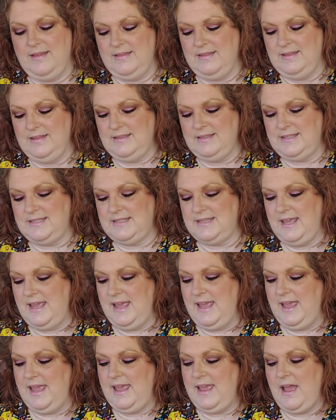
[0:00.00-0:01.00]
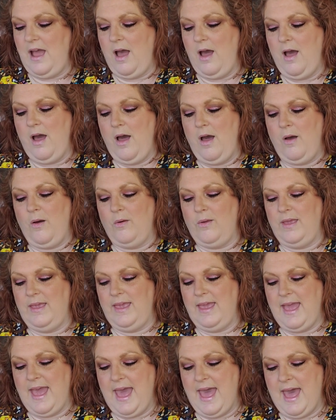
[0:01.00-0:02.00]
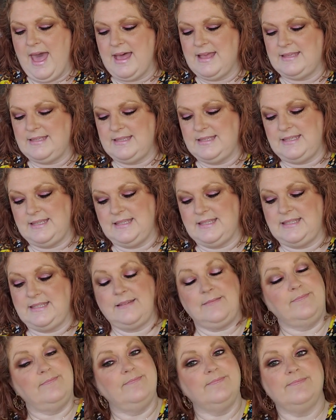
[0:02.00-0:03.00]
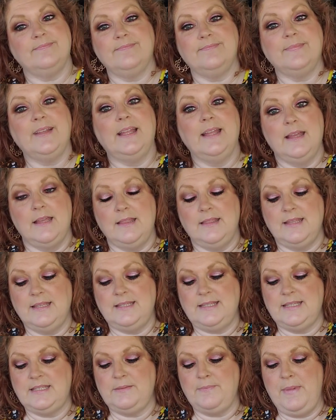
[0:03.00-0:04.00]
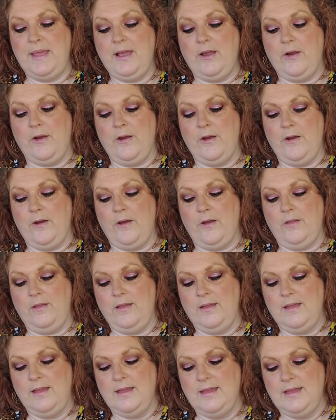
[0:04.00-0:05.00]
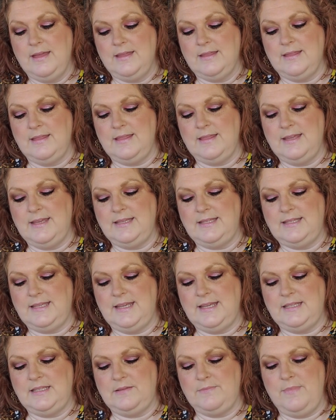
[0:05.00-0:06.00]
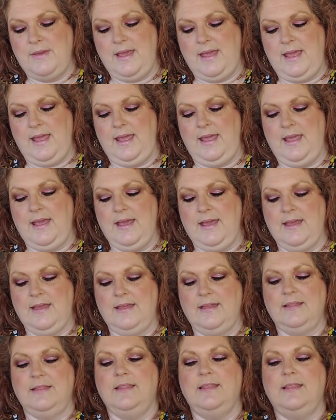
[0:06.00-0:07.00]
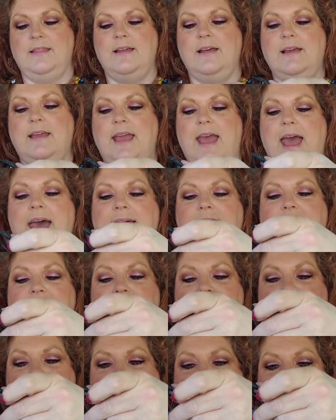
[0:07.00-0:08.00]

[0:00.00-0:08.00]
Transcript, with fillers: Let's see. Oh, yes, this is, this is me, girl. This is me. Look at this,